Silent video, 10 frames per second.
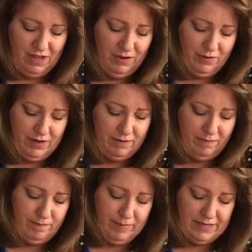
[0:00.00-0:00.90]
Gonna
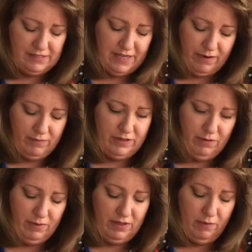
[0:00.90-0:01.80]
mix that really,
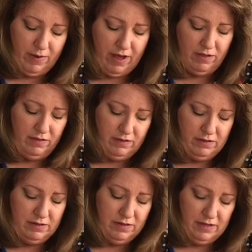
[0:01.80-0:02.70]
really well.
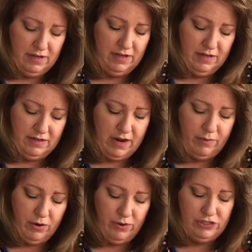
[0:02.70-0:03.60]
Now
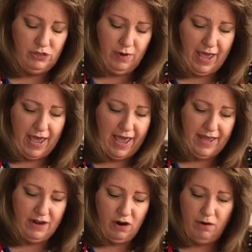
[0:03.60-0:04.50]
we're going to
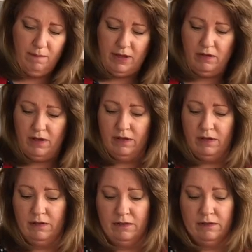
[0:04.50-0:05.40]
add our milk.
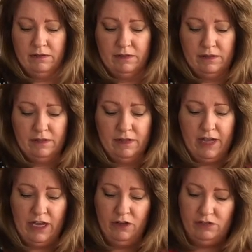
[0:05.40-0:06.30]

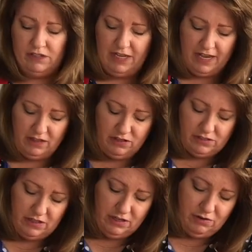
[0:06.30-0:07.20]
And you'll see it looks
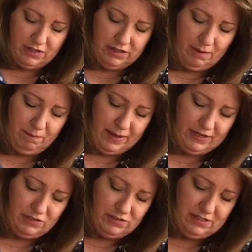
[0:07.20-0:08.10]
a little clumpy.
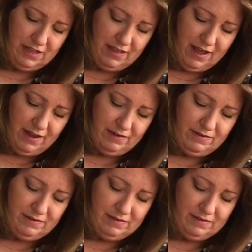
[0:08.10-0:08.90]
Do you see that?